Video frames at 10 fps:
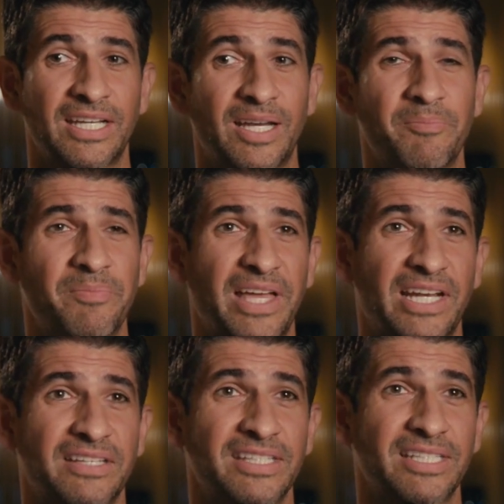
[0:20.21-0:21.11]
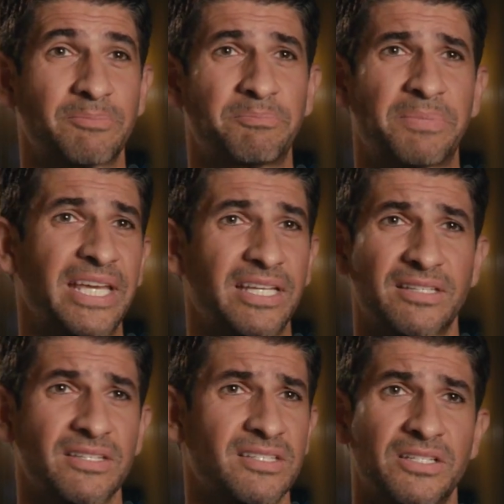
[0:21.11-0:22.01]
And I think Blake
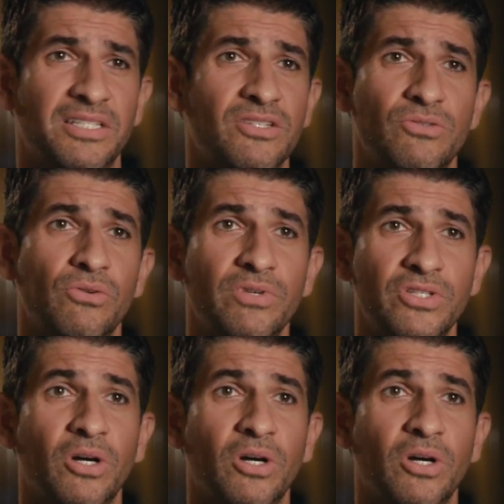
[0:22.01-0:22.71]
does such an extraordinary